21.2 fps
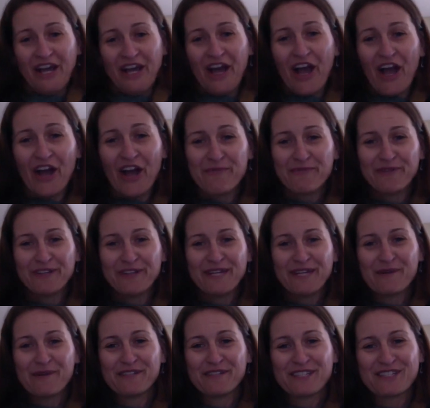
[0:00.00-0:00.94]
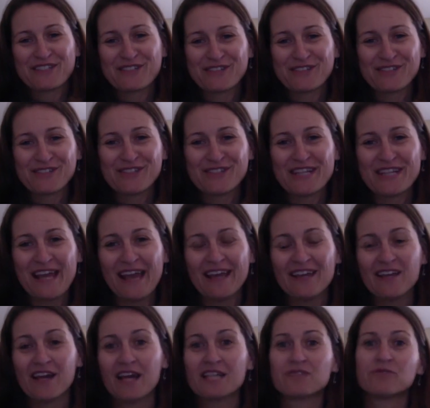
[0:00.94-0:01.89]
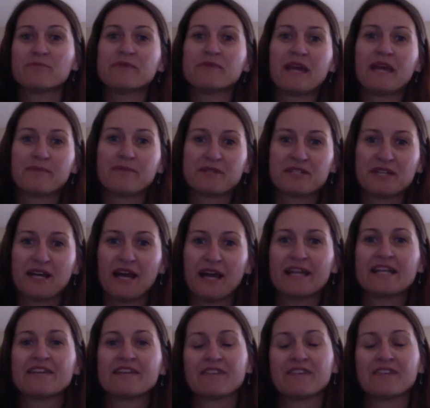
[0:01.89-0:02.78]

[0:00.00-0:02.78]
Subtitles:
hopefully with these tools today, you guys will be able to kind of